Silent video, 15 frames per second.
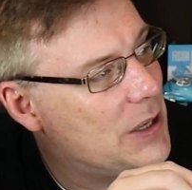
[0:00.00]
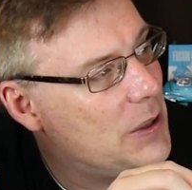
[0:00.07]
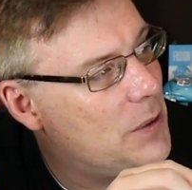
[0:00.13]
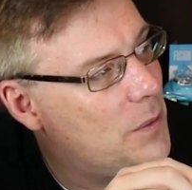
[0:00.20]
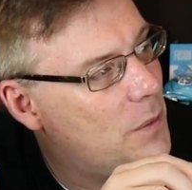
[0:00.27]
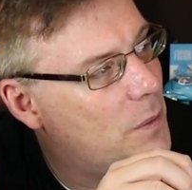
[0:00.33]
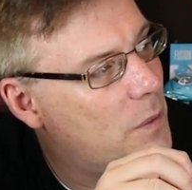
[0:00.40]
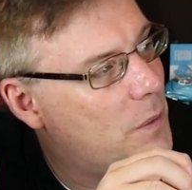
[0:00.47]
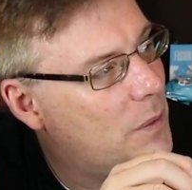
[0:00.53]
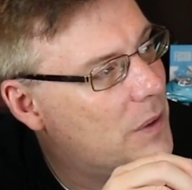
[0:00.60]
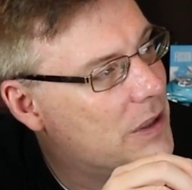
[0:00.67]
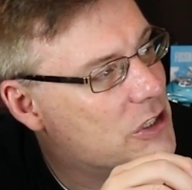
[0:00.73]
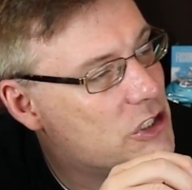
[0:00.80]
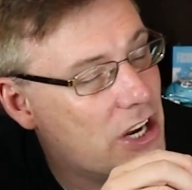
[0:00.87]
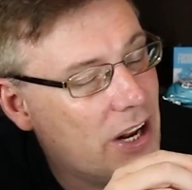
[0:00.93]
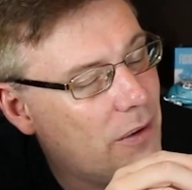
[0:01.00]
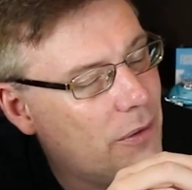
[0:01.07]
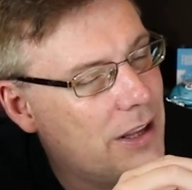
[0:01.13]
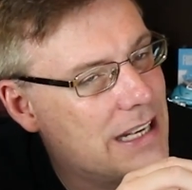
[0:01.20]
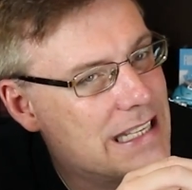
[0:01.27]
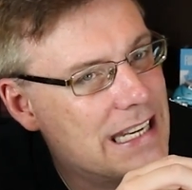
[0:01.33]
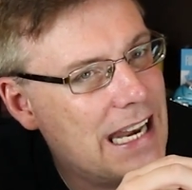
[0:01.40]
you
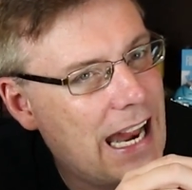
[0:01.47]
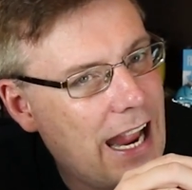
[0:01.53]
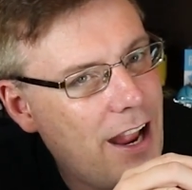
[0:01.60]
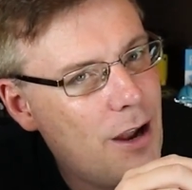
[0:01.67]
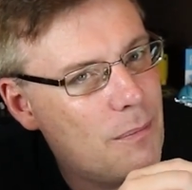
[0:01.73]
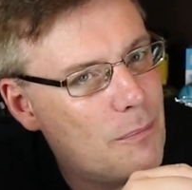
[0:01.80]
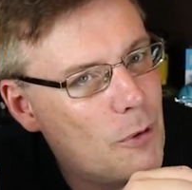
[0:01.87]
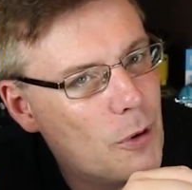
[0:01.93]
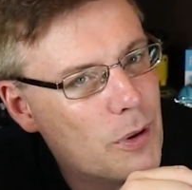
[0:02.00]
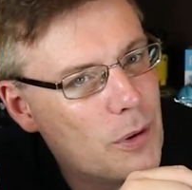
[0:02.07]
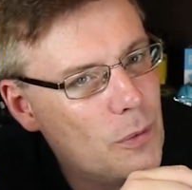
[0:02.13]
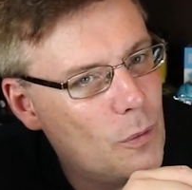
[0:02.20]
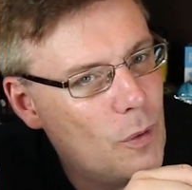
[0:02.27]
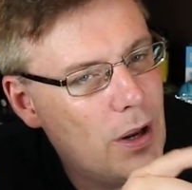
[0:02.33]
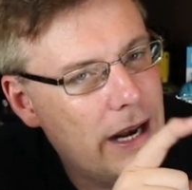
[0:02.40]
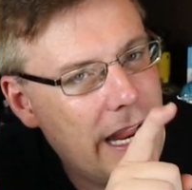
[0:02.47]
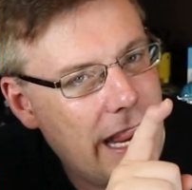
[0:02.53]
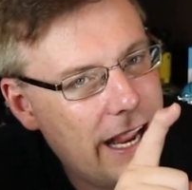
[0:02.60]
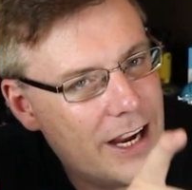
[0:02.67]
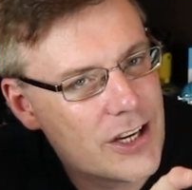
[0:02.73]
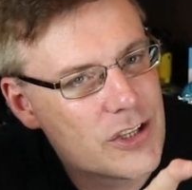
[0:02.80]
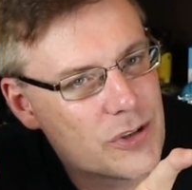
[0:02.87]
generally didn't have more than one
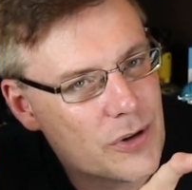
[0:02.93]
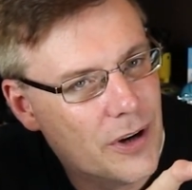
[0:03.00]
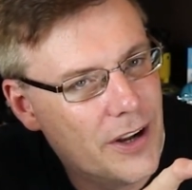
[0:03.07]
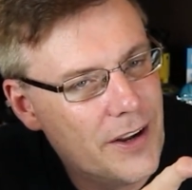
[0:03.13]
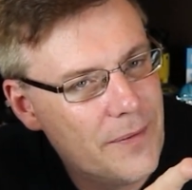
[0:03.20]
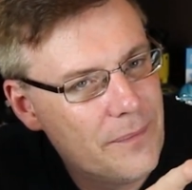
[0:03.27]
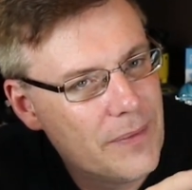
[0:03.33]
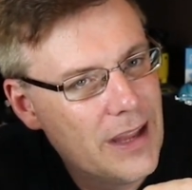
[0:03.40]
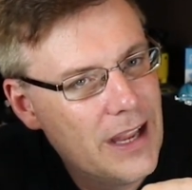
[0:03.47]
extra